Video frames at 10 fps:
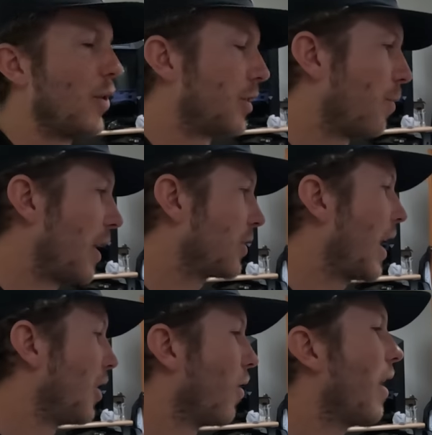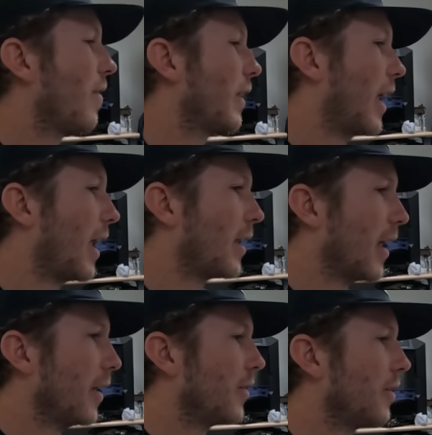We should measure, I know I have a
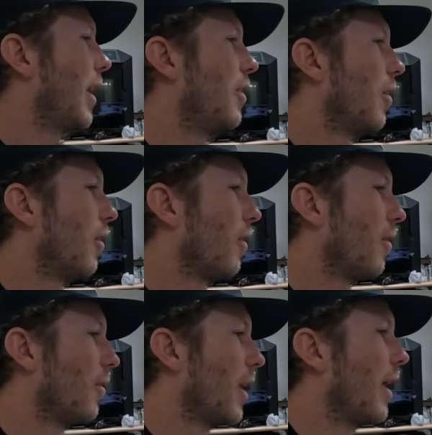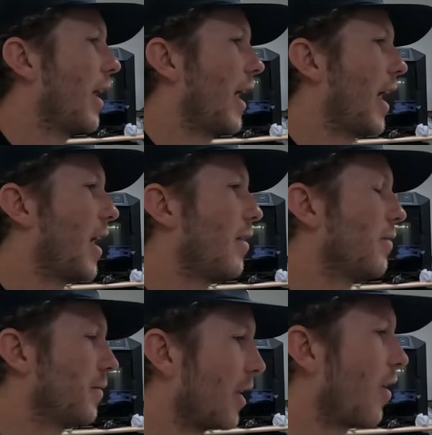K&N, I know that I
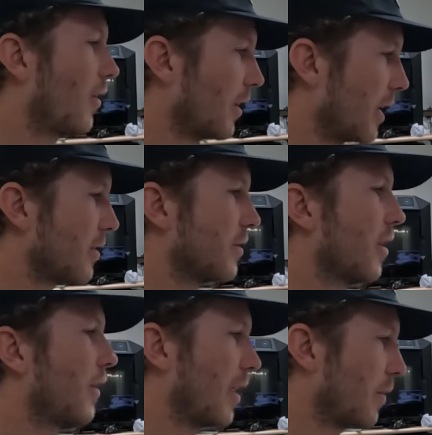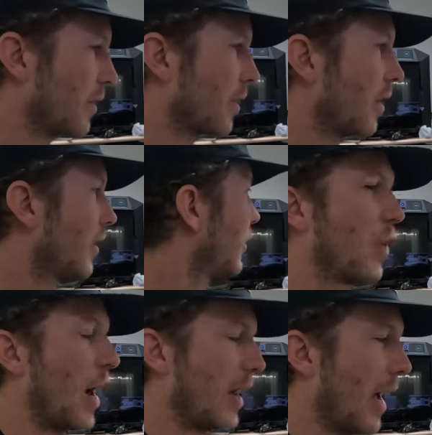have the Arlen Ness on the FXR.
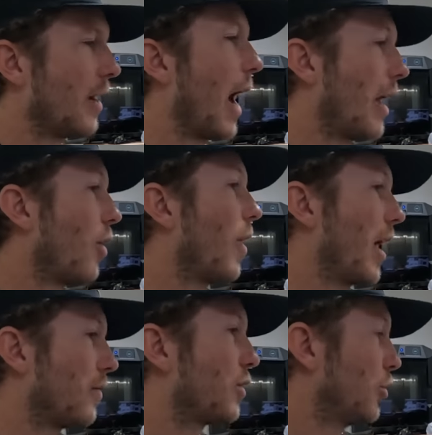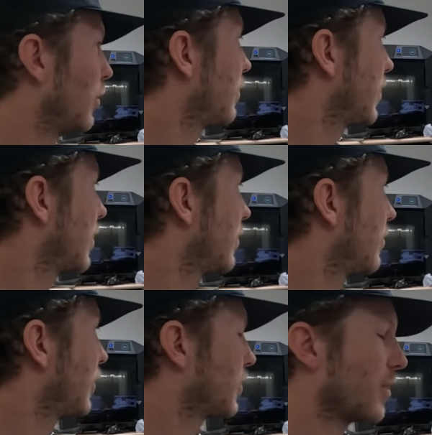So I, I, I know I have two of the
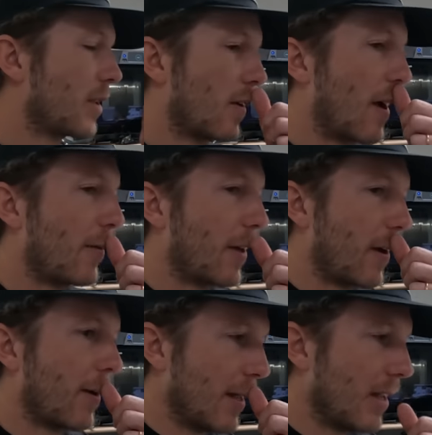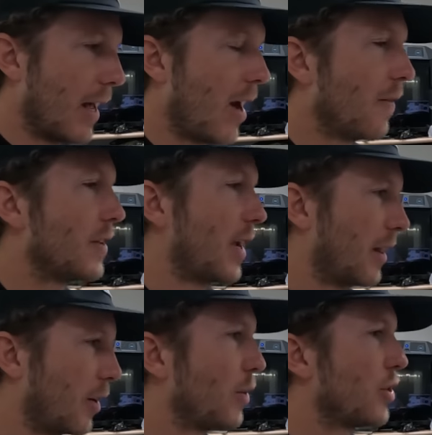filters that are out there and obviously
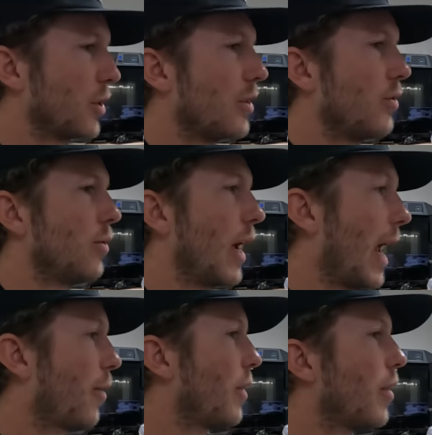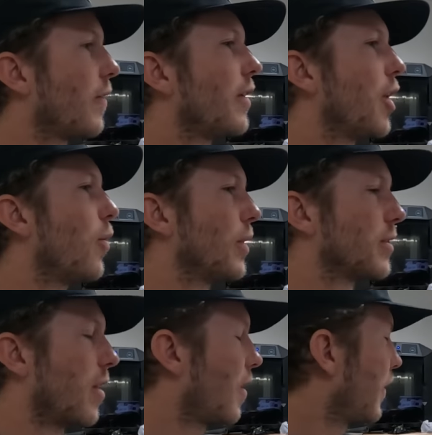I think we should do, and we don't even know
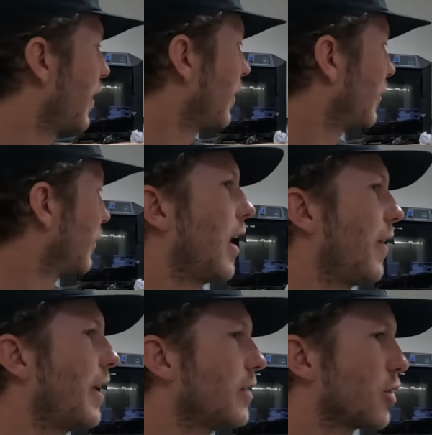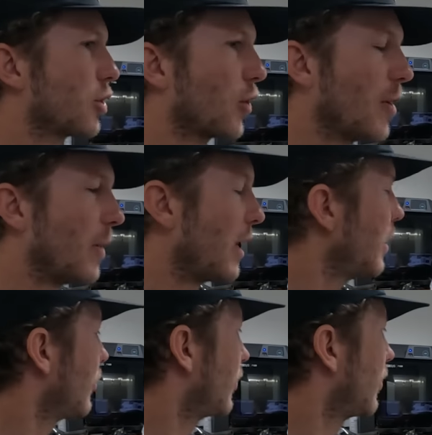what's on the, I think it's a Screamin'
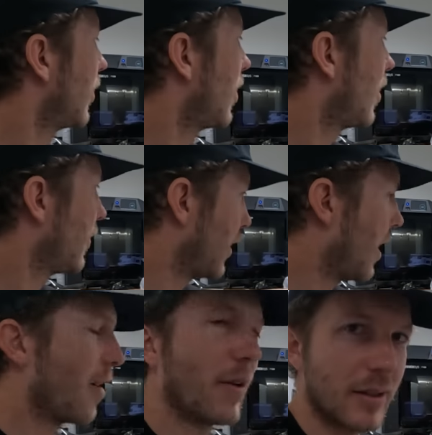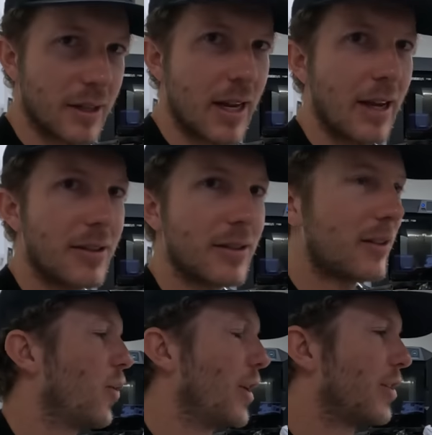Eagle on the FXDX.
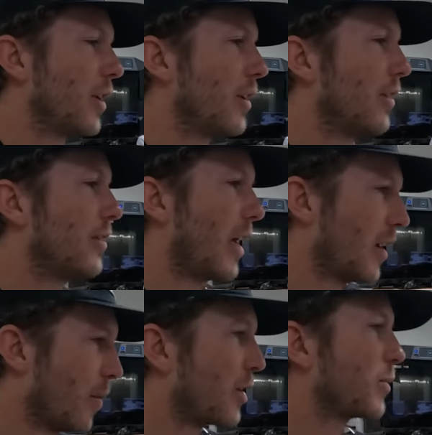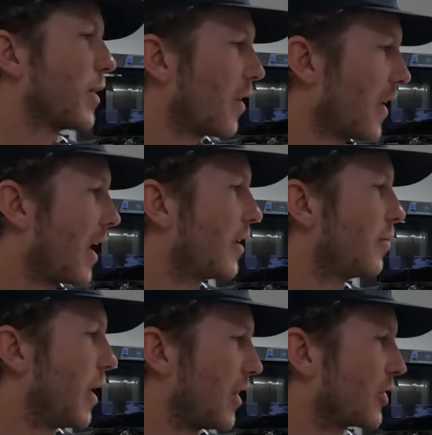We should take a measurement on
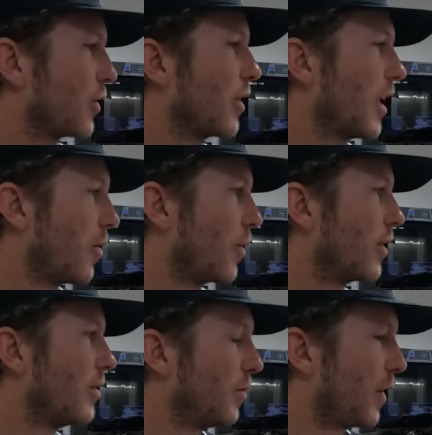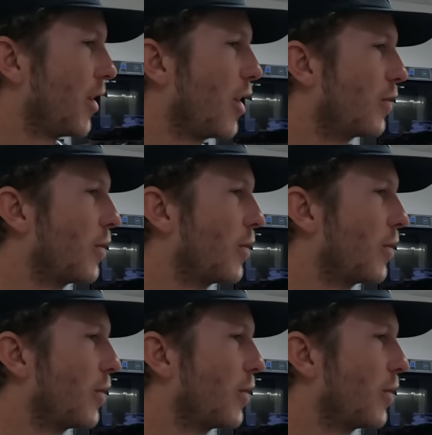that, make sure it would fit all of